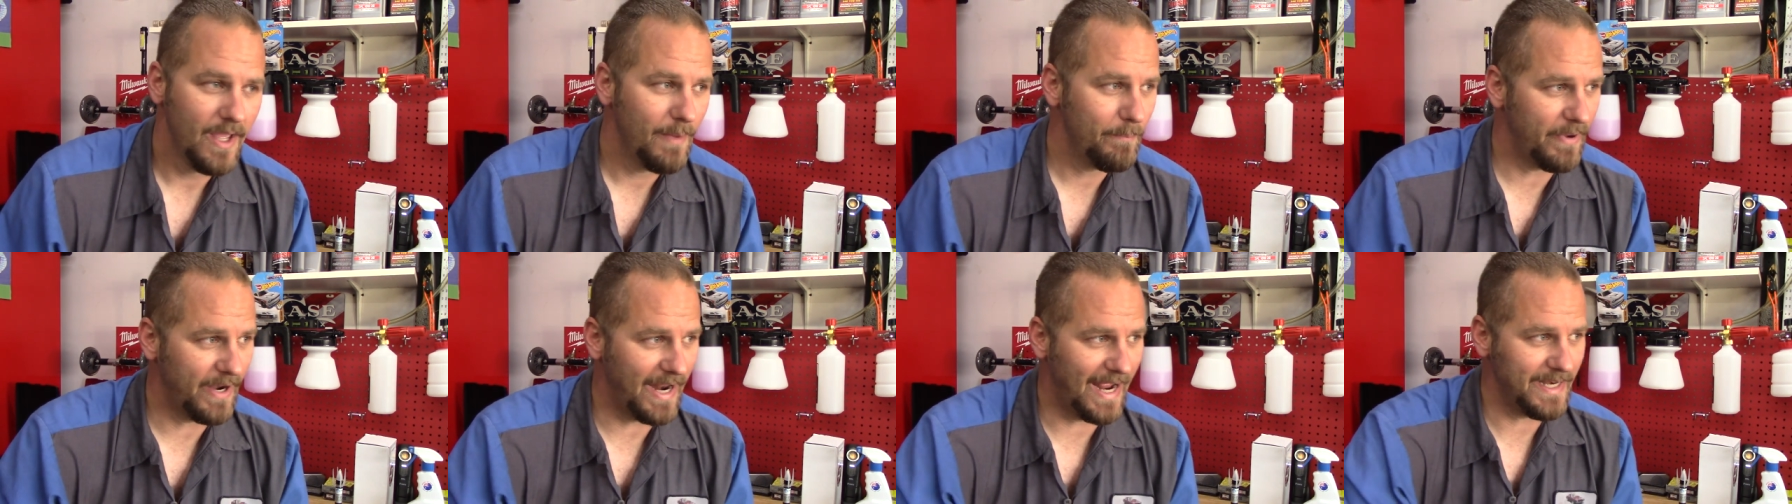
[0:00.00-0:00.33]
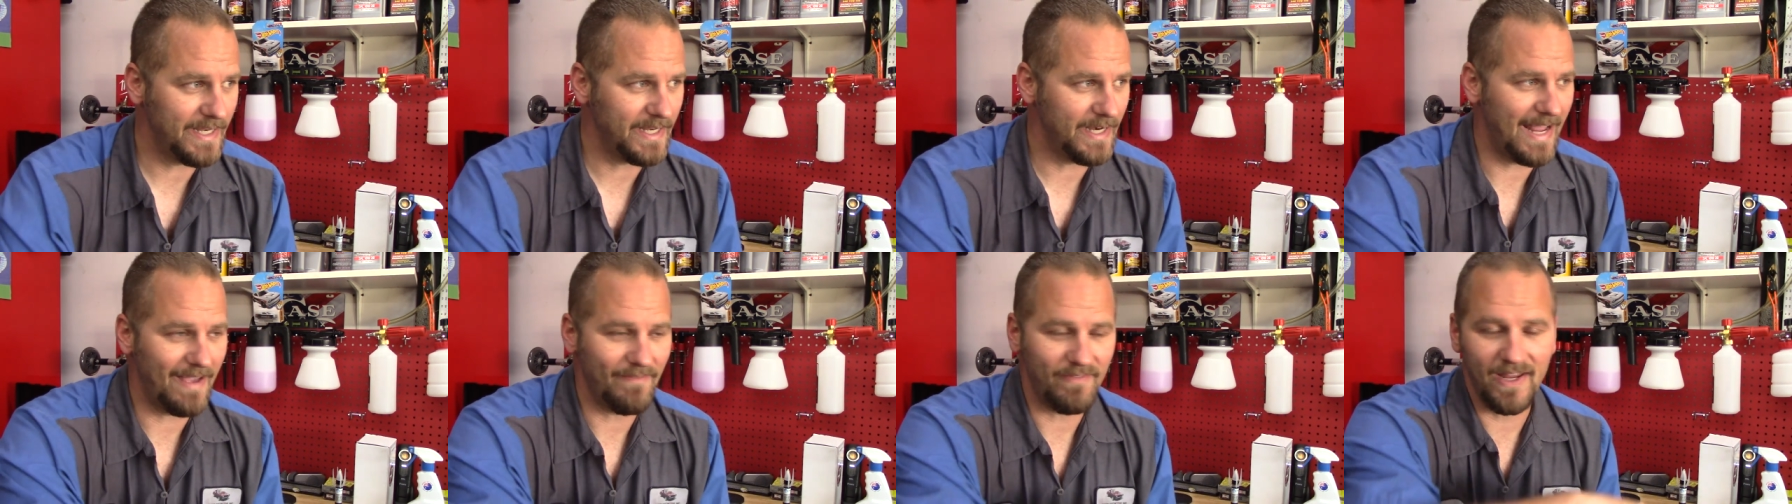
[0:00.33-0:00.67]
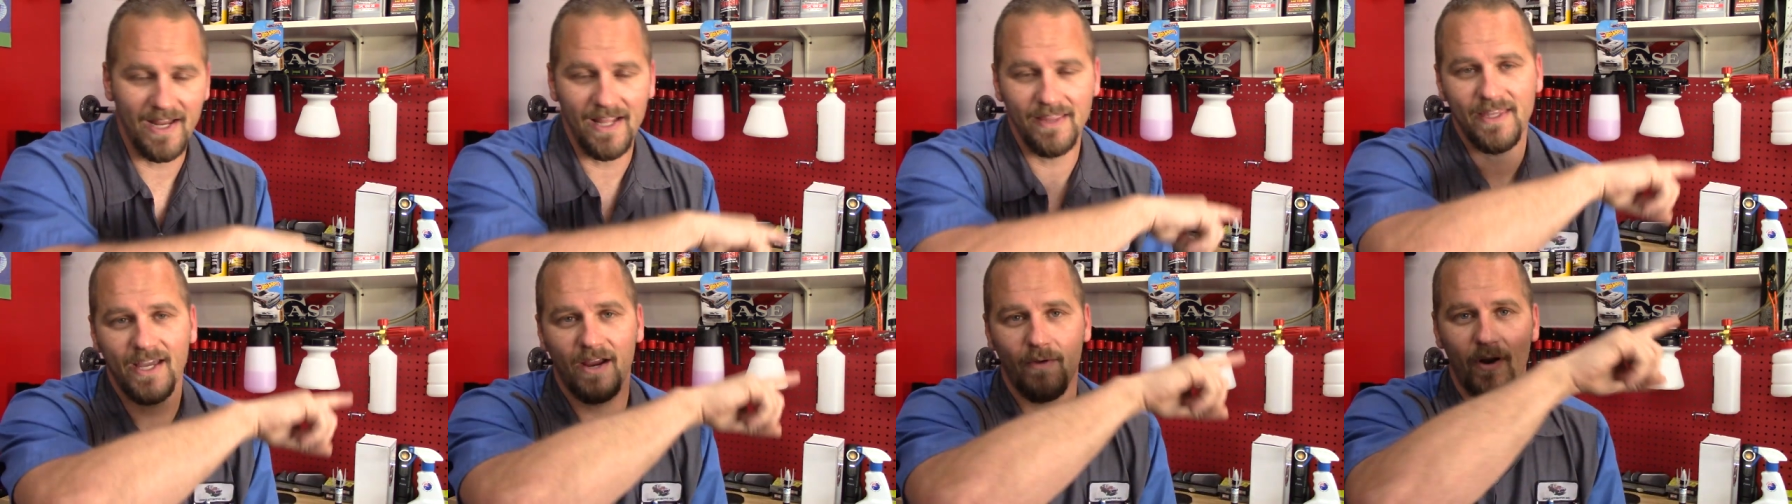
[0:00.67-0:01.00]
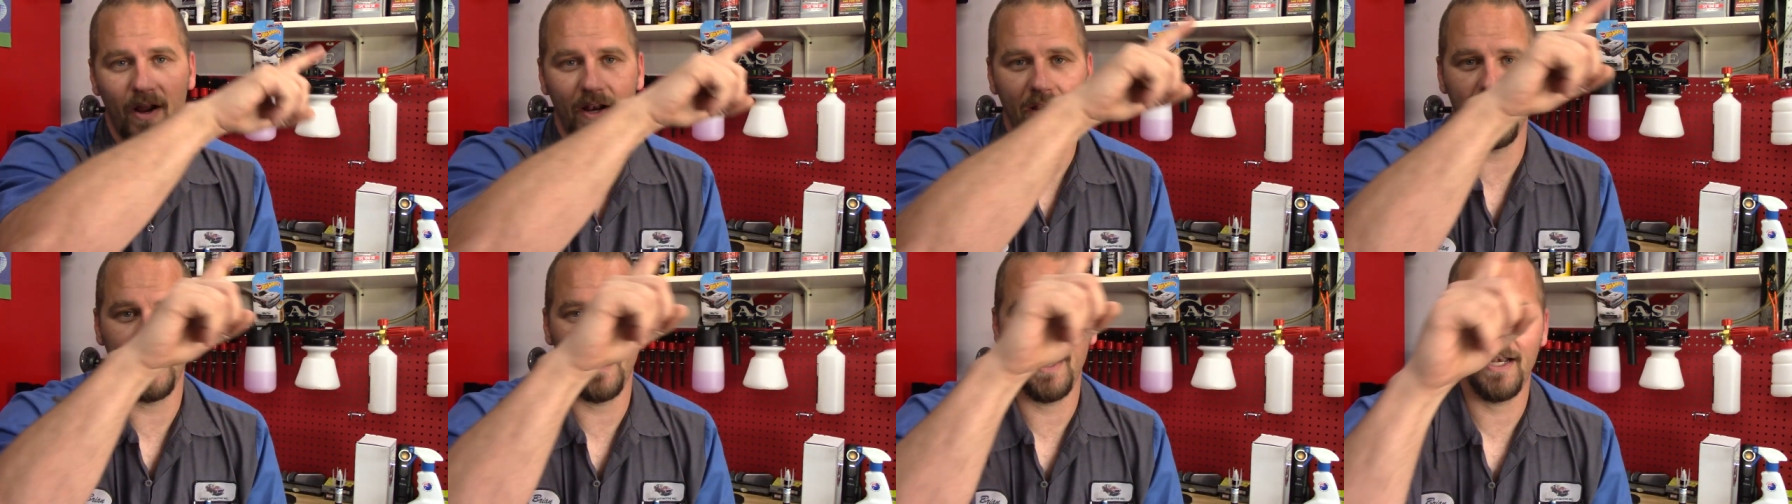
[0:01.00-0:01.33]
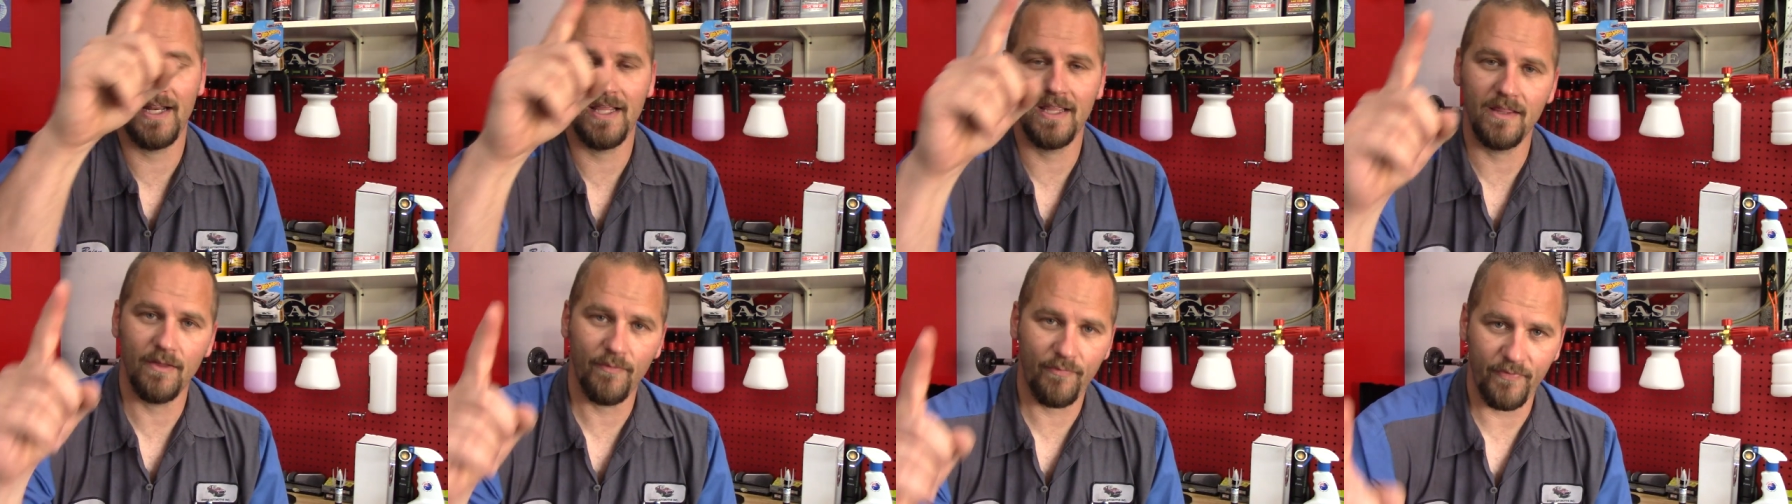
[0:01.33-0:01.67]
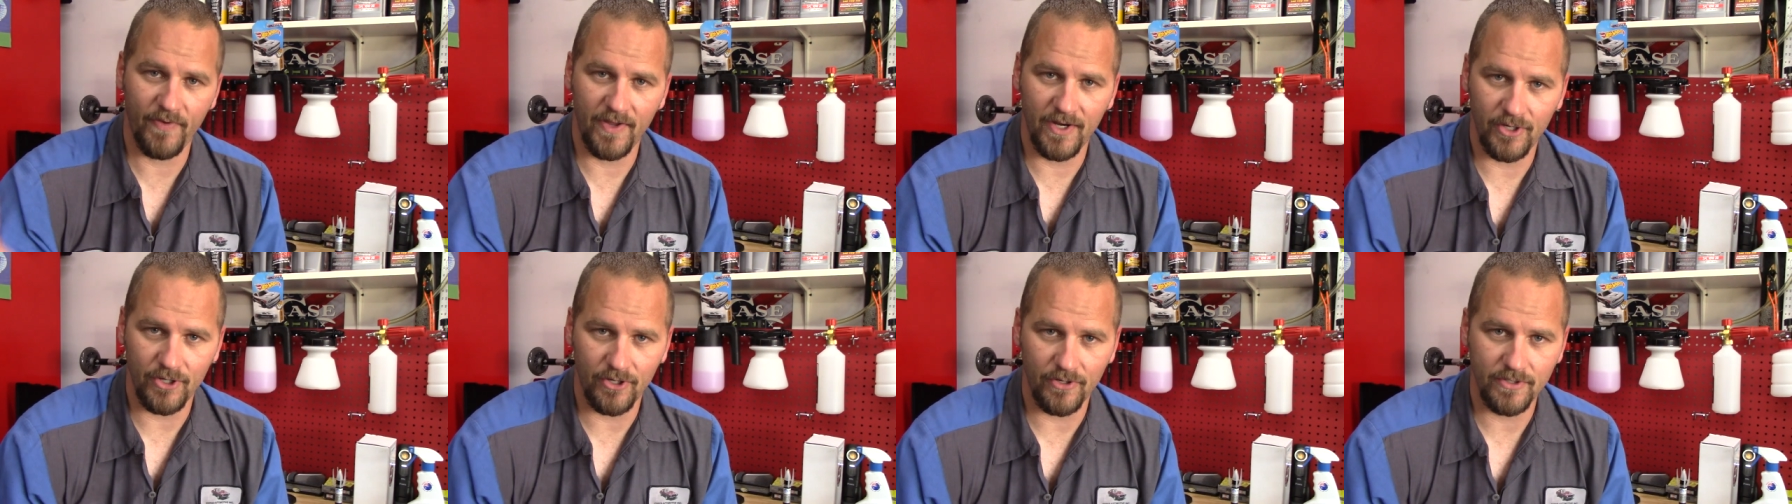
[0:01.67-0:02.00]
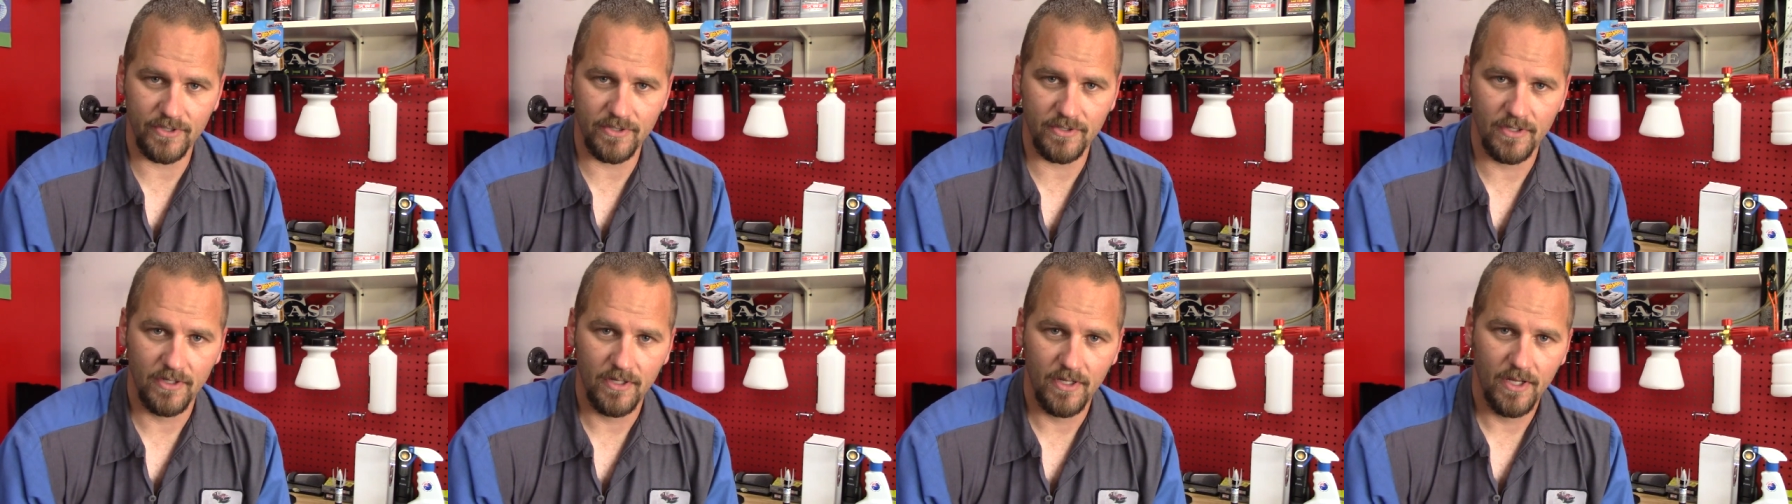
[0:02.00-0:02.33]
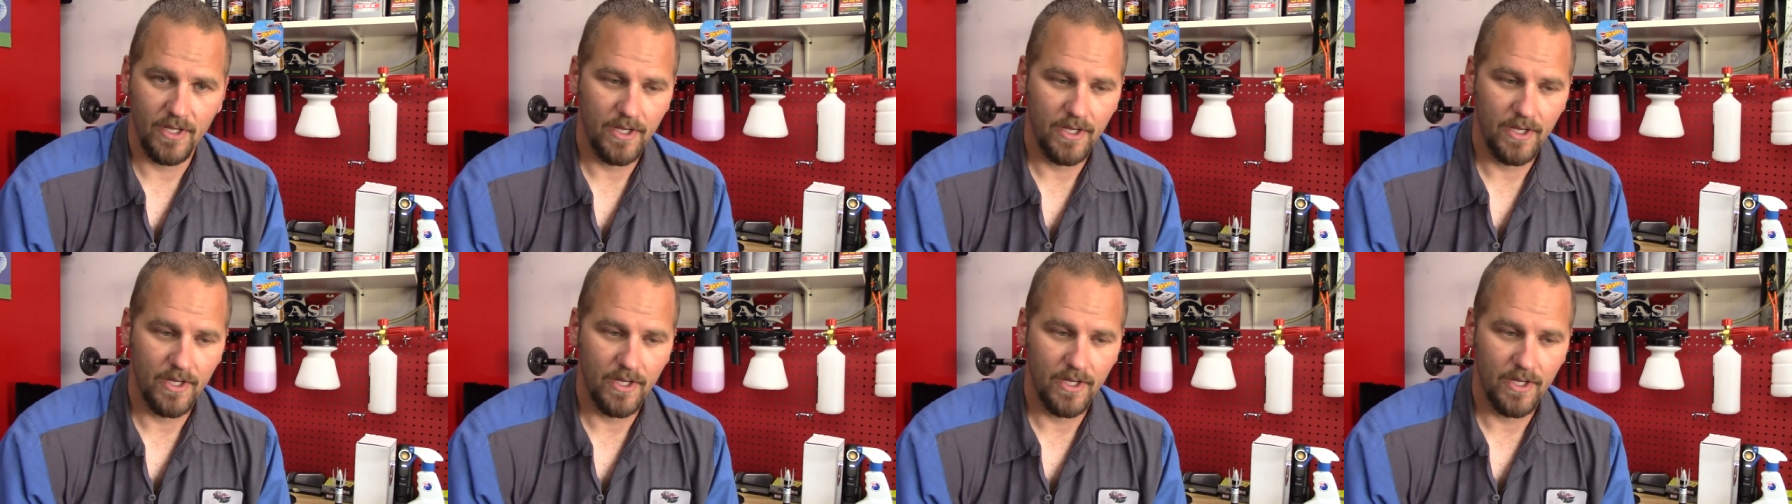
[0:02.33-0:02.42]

but I didn't have anything around any of the fenders,